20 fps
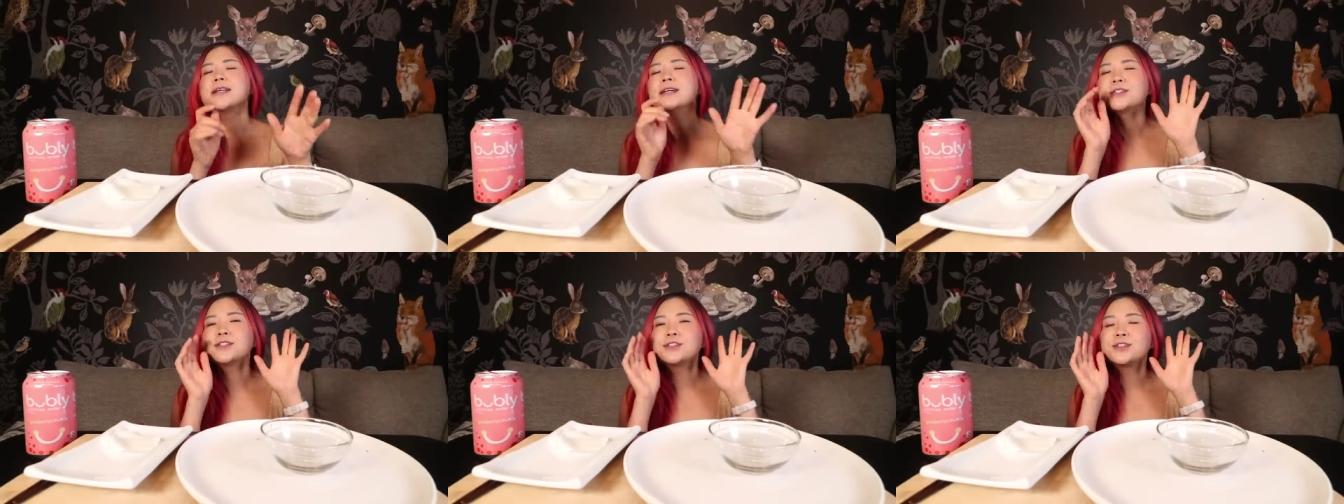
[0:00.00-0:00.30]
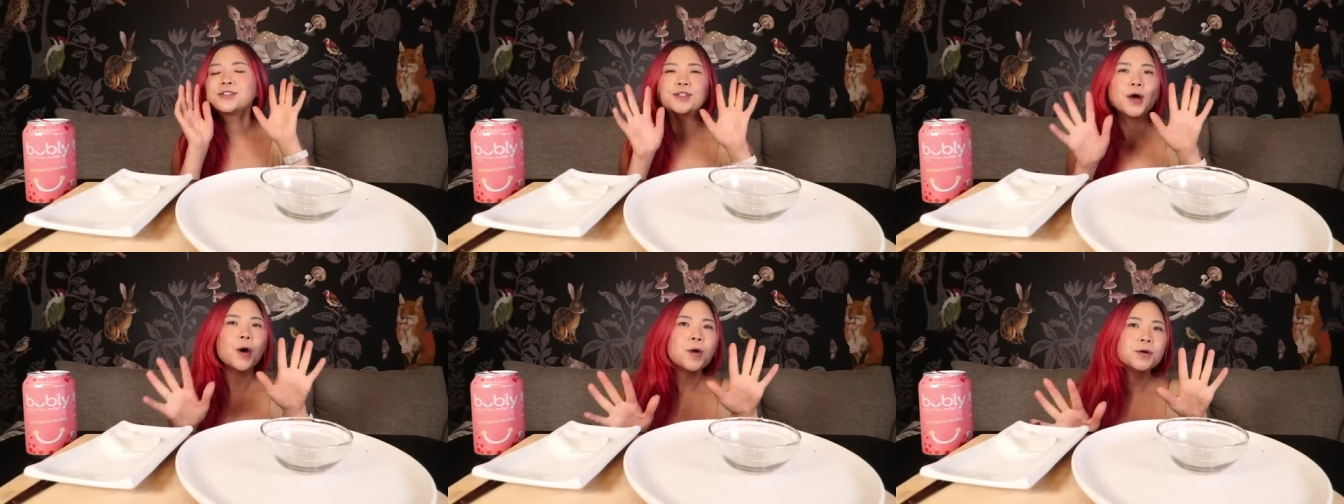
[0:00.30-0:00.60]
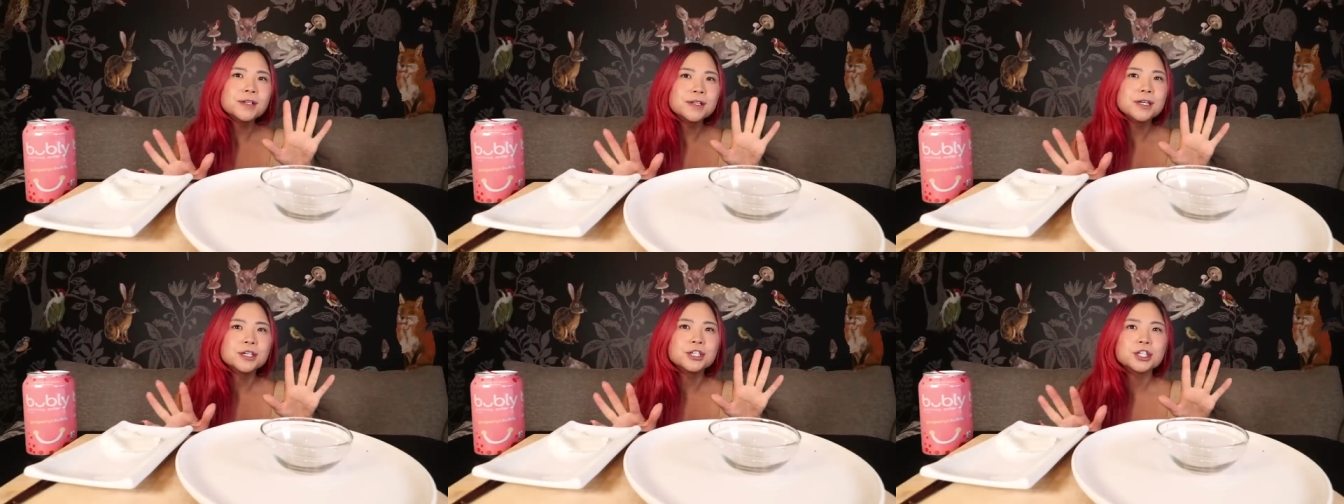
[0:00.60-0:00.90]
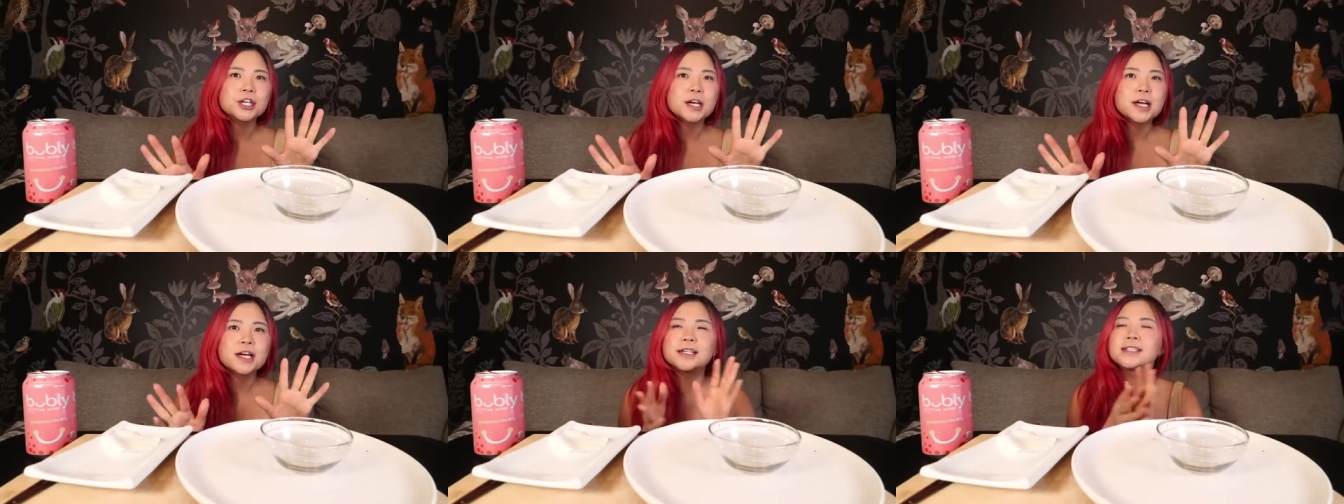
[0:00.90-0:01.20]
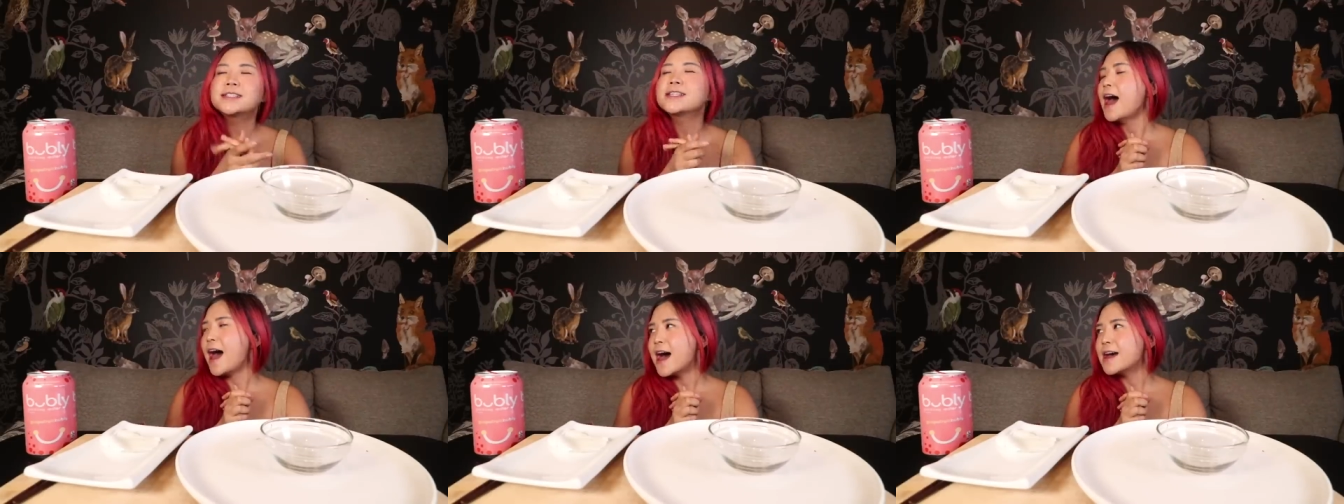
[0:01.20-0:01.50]
It's so
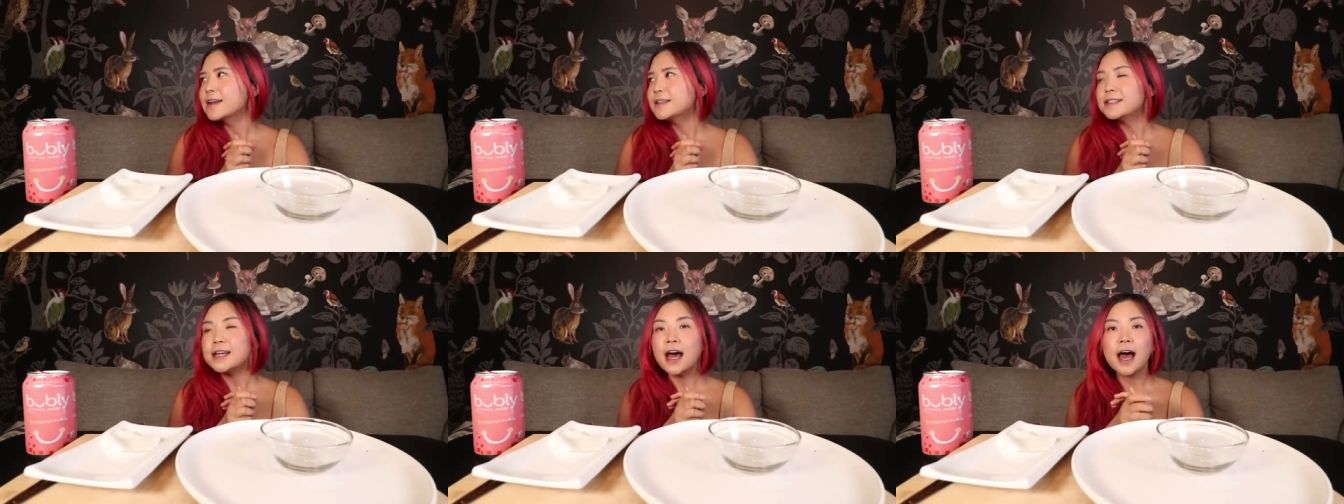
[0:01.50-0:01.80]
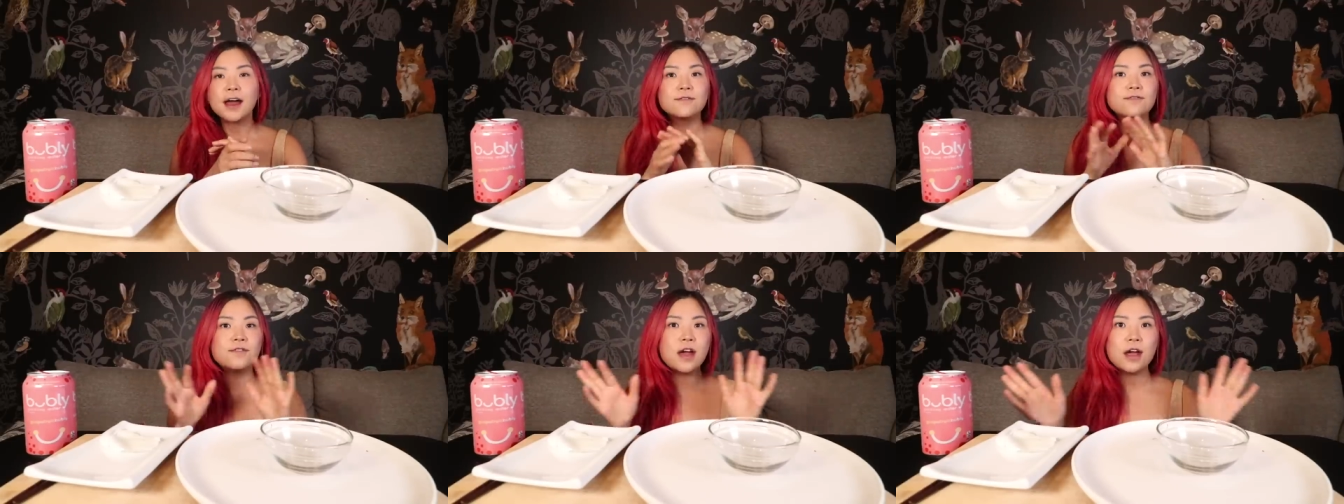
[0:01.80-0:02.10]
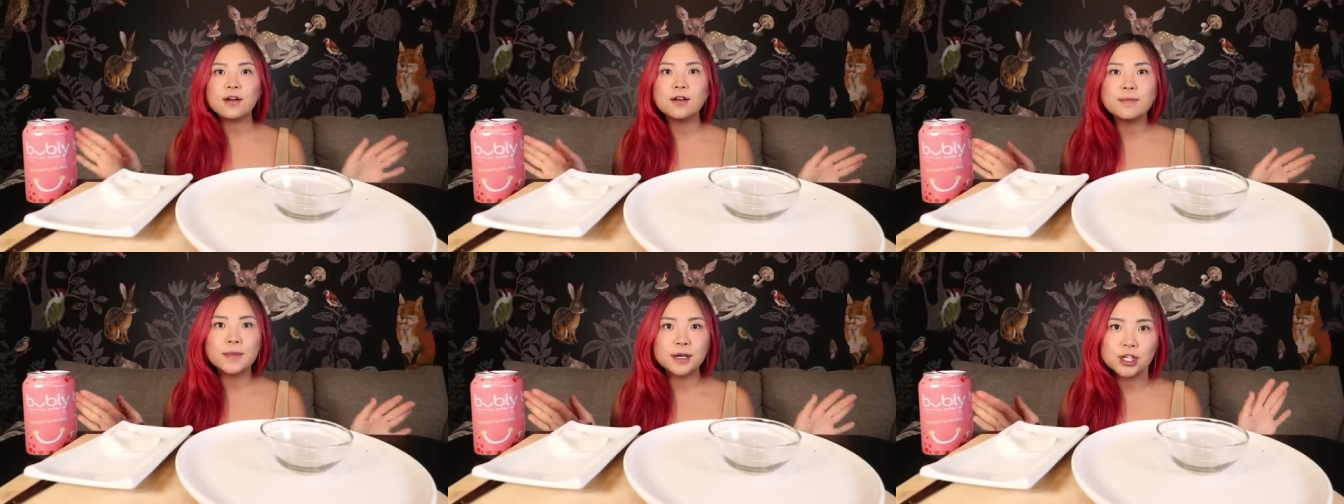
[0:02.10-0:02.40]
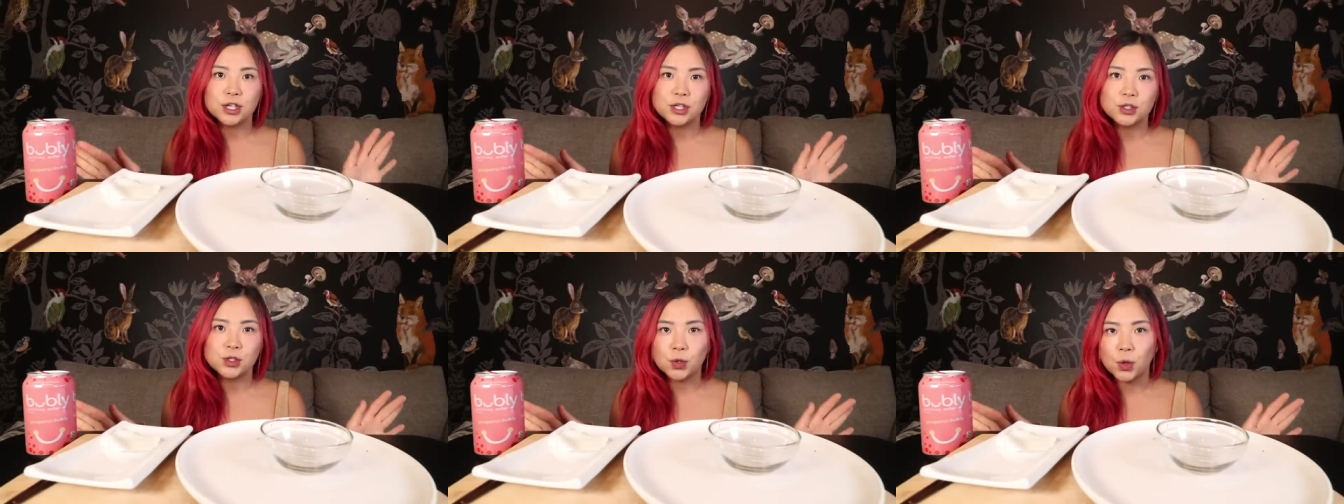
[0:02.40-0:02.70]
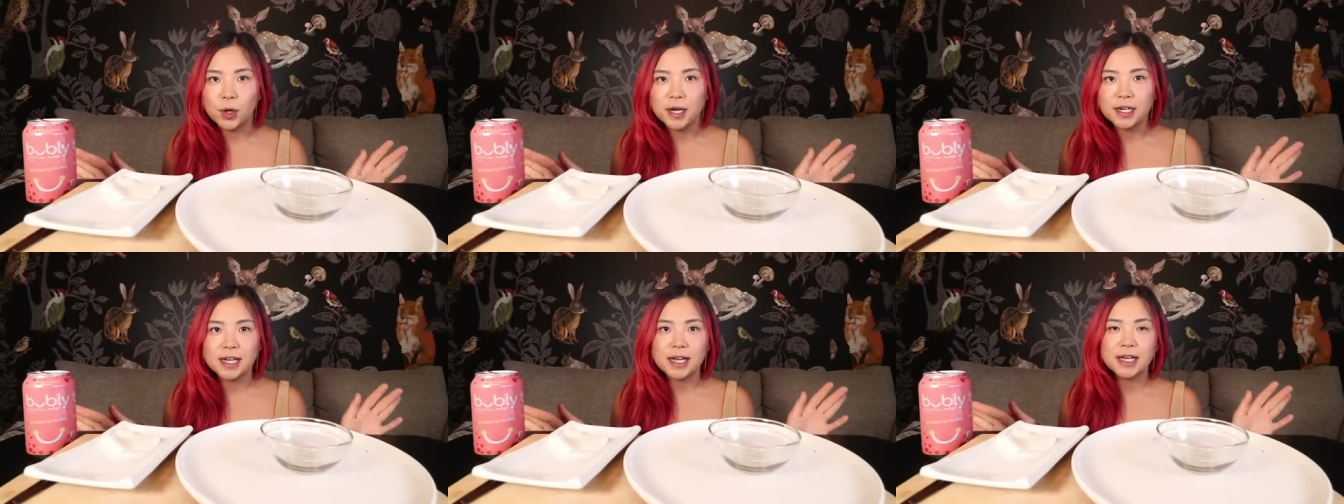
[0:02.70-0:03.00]
delicious and I very much
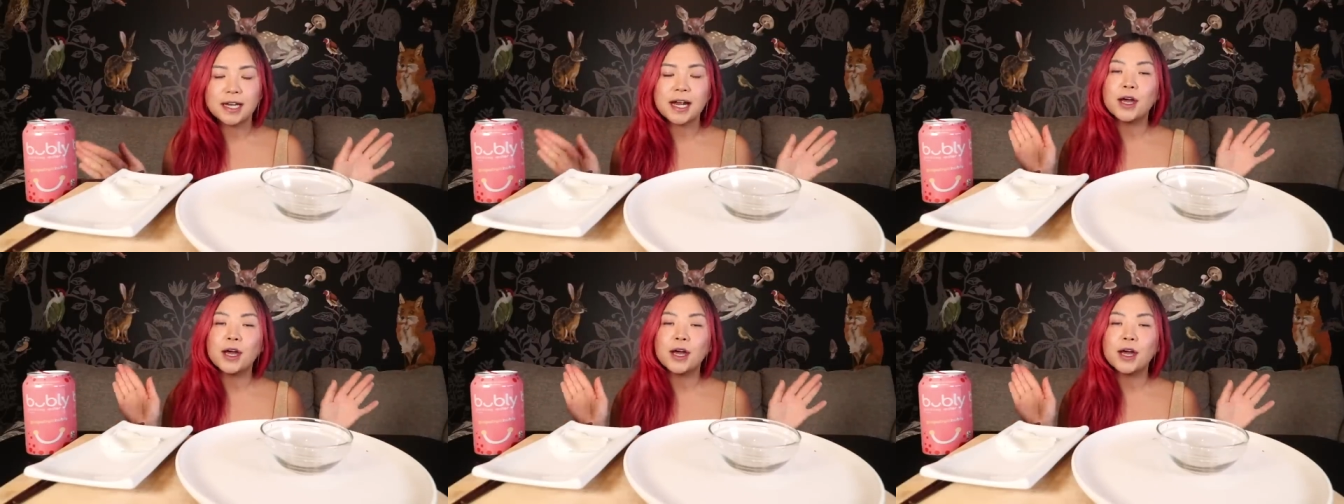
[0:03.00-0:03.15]
enjoyed it.